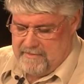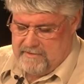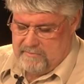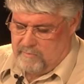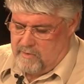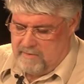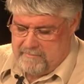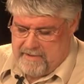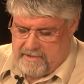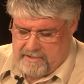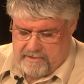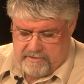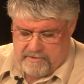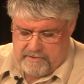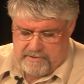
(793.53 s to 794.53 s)
Wall-mounted
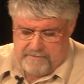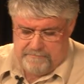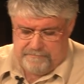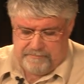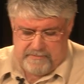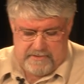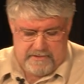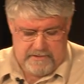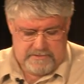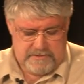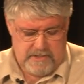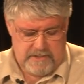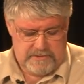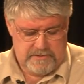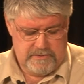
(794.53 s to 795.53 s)
hood,
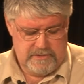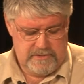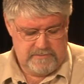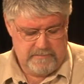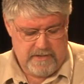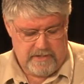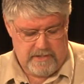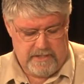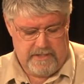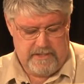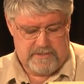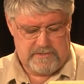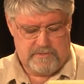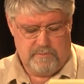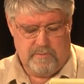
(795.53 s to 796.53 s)
exhaust hood is mounted
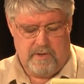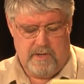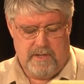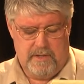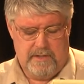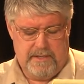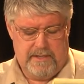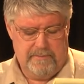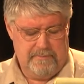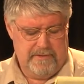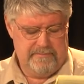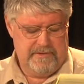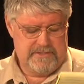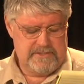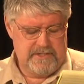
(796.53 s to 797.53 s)
against a wall and above
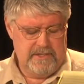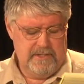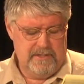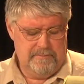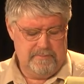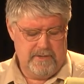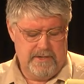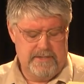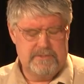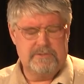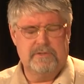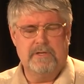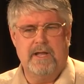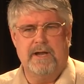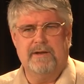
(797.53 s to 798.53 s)
a single appliance or a
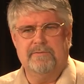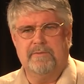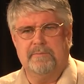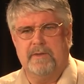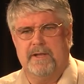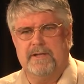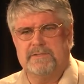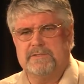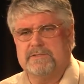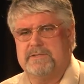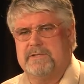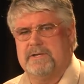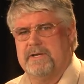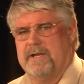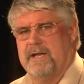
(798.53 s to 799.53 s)
line of appliances.
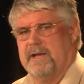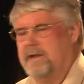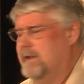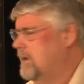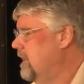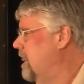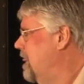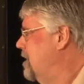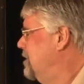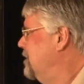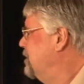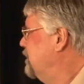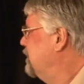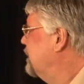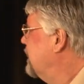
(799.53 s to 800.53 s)
Here again,
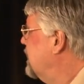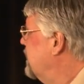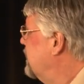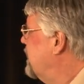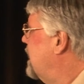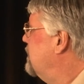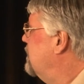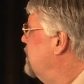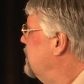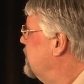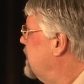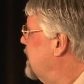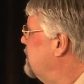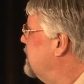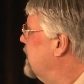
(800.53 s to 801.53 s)
same,
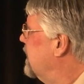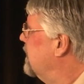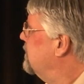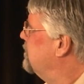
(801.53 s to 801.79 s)
same thing.